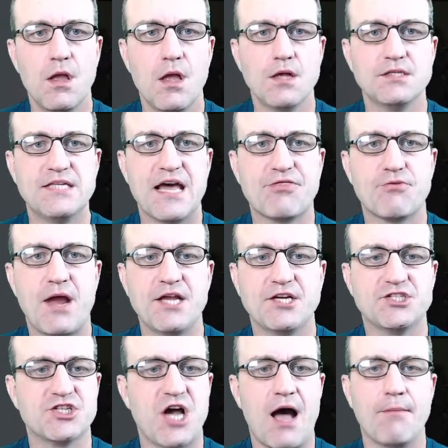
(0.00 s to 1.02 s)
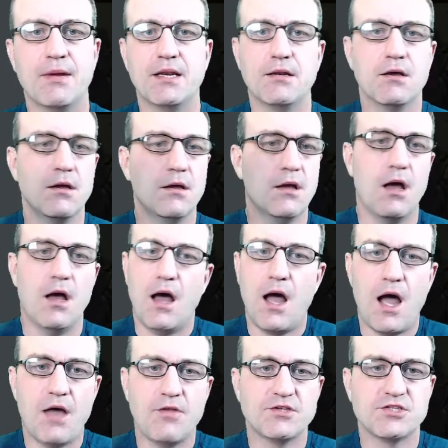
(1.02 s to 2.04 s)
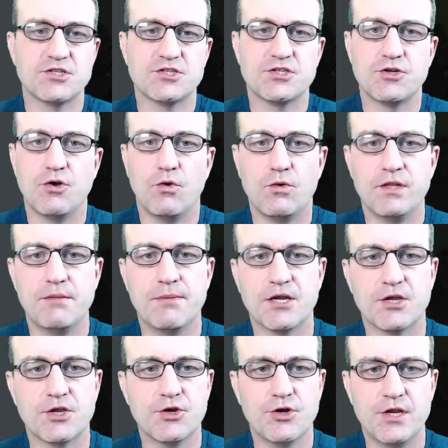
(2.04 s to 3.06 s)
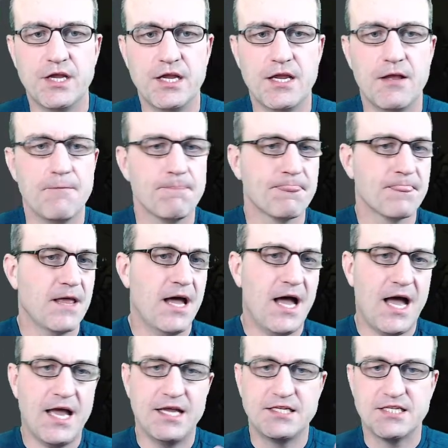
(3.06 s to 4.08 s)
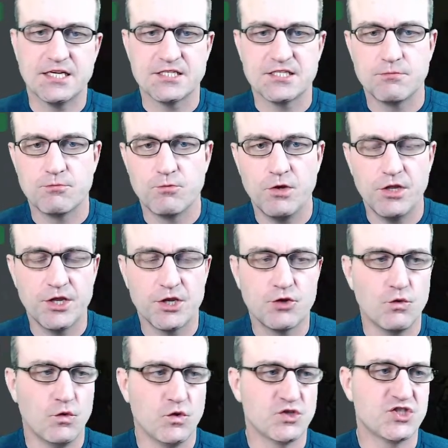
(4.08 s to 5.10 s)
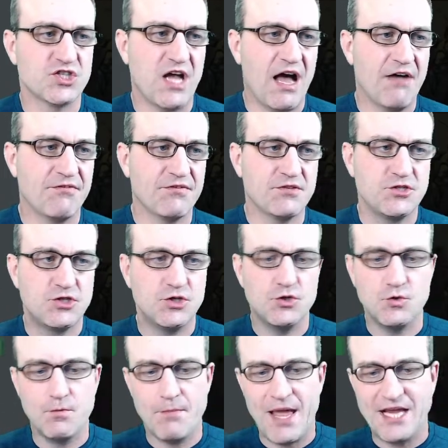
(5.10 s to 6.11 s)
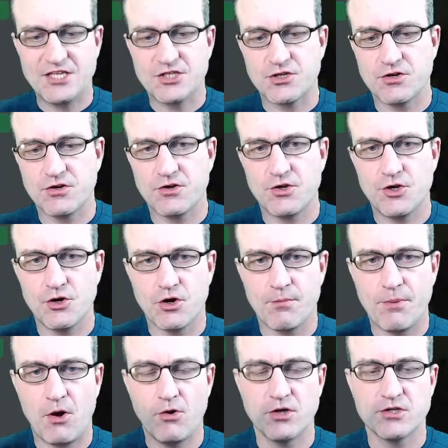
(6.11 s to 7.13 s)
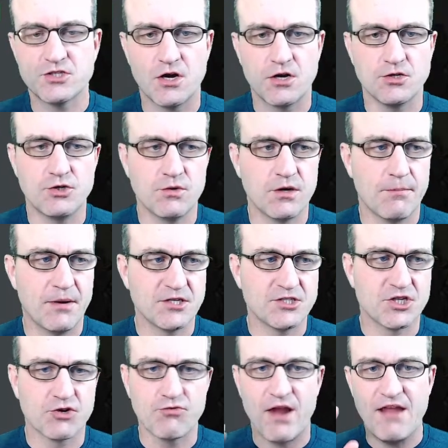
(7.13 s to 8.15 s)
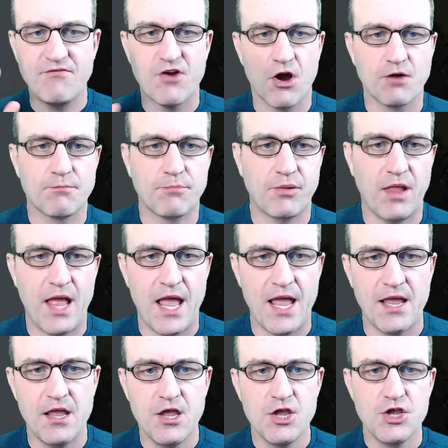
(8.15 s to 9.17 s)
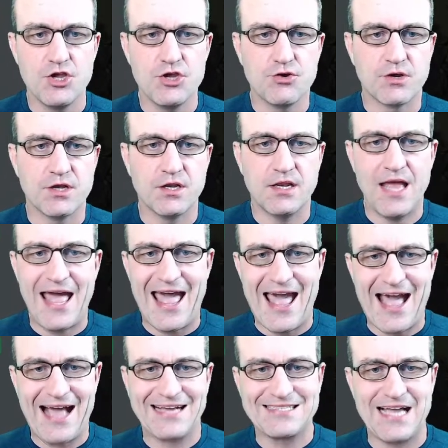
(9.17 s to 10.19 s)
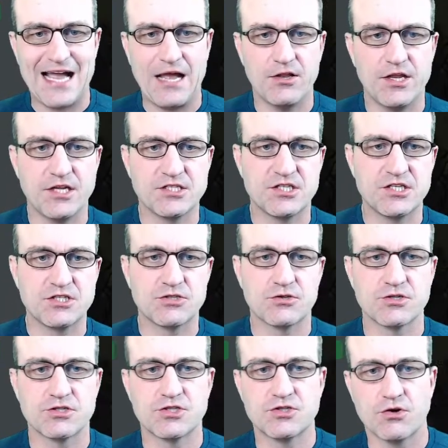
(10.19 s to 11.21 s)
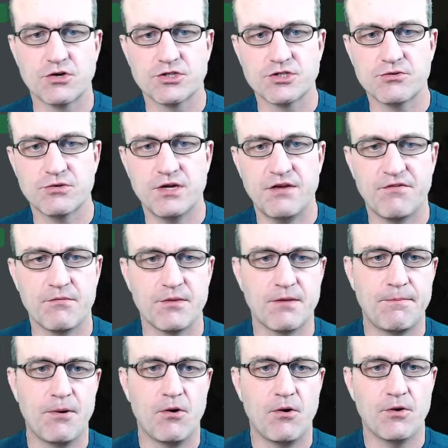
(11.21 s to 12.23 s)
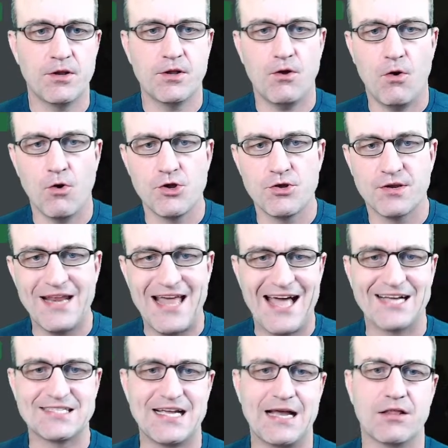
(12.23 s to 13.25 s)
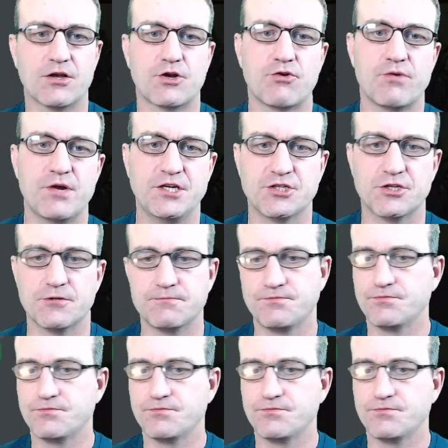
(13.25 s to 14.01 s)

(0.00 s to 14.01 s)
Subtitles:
Deathrite Shaman. This is an oldie but goodie. It does some really cool stuff to make sure your opponents aren't doing a bunch of graveyard play. You can exile an instance or a sorcery from an opponent, or you can exile a creature.